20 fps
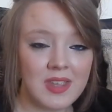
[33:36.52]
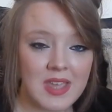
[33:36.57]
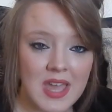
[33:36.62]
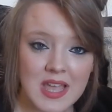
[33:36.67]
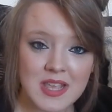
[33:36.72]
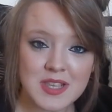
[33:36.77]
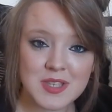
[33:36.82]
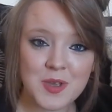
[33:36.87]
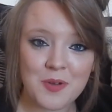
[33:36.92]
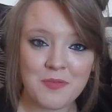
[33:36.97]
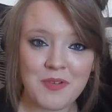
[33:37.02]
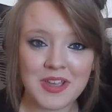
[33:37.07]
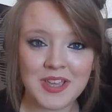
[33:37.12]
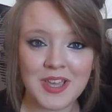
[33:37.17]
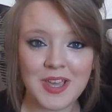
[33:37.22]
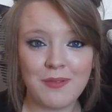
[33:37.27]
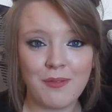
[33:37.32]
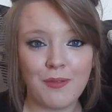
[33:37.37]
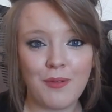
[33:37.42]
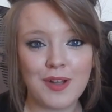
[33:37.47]
Yeah, so
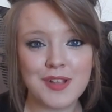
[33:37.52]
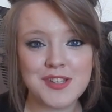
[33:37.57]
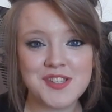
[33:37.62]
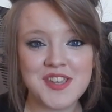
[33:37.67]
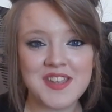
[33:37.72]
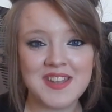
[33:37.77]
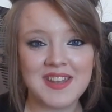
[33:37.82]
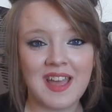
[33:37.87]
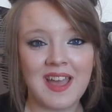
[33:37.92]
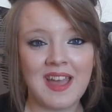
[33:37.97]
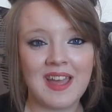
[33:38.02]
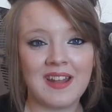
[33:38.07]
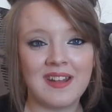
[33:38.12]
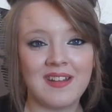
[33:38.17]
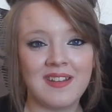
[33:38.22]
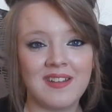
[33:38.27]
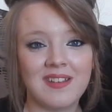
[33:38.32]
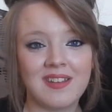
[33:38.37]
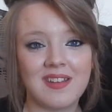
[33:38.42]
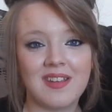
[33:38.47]
thank you for watching,
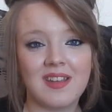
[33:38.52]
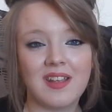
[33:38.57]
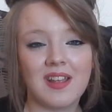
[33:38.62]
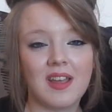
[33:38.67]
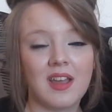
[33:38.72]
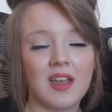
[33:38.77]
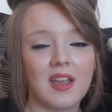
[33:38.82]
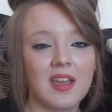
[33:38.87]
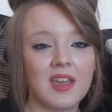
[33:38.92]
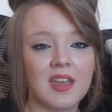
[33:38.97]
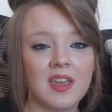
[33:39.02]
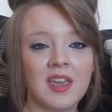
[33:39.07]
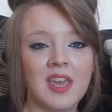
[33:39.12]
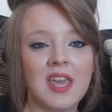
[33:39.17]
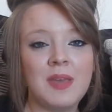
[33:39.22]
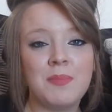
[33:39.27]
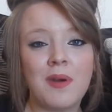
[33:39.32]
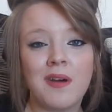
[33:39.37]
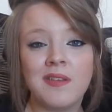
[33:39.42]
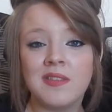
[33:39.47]
and
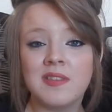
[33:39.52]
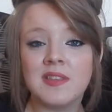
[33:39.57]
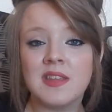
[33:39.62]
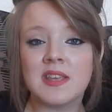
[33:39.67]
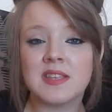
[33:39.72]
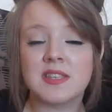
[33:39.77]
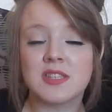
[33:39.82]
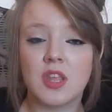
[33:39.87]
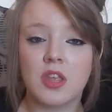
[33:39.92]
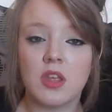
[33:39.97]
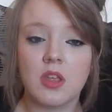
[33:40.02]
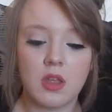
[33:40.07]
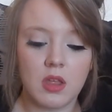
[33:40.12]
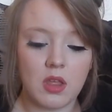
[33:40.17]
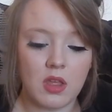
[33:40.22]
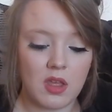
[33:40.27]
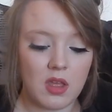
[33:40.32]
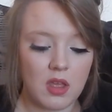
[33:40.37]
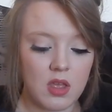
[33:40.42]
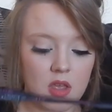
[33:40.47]
keep on this
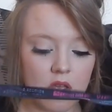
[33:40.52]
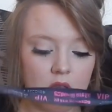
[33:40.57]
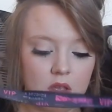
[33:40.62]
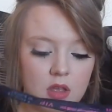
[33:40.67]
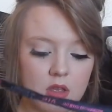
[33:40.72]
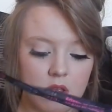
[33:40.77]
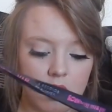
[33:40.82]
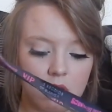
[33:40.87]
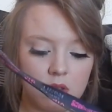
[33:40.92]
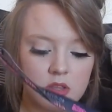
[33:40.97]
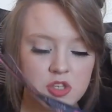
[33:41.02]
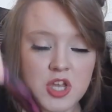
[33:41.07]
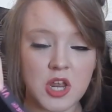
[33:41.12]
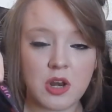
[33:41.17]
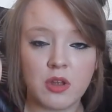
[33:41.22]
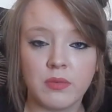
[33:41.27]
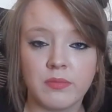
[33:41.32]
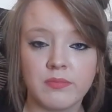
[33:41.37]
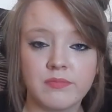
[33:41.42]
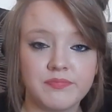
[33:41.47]

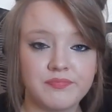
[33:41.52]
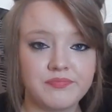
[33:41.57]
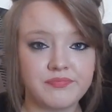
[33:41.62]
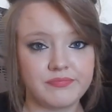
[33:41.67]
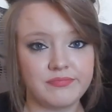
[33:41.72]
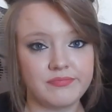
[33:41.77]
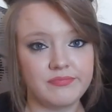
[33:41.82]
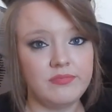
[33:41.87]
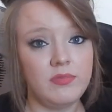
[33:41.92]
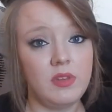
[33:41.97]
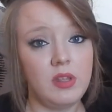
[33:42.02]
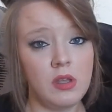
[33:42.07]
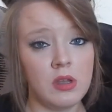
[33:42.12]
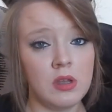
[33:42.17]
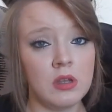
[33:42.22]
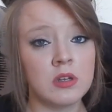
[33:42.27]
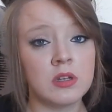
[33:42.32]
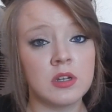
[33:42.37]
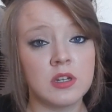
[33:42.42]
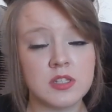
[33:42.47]
channel
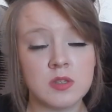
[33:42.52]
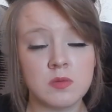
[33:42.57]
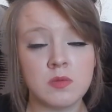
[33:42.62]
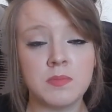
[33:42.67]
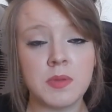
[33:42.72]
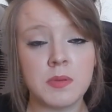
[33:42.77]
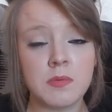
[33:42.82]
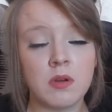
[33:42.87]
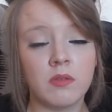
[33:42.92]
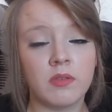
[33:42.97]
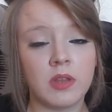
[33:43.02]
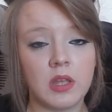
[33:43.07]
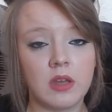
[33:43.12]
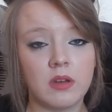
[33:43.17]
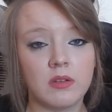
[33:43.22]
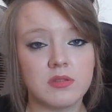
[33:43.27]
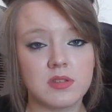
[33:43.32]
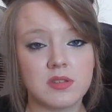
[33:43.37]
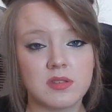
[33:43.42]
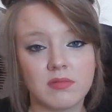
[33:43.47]
because there will be more
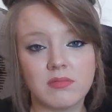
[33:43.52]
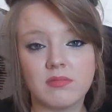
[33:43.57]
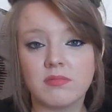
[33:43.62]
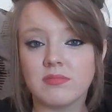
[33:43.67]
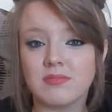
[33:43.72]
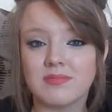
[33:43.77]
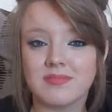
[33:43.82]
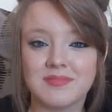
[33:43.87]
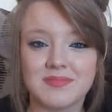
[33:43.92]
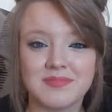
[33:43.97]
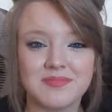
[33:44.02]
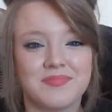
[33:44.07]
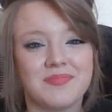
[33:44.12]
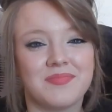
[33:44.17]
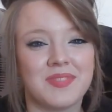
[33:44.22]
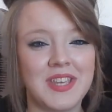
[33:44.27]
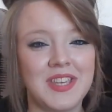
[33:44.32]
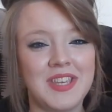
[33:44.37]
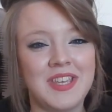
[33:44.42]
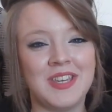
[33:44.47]
videos.
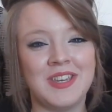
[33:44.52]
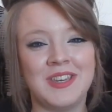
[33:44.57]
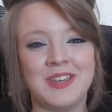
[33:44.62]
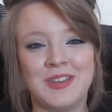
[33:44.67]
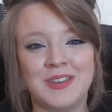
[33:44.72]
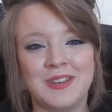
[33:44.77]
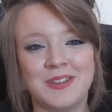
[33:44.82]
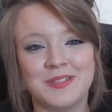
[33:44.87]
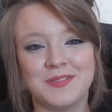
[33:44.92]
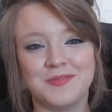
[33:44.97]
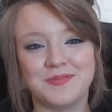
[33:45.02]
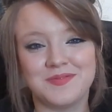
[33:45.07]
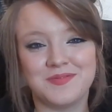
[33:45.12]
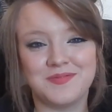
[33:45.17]
Thank you.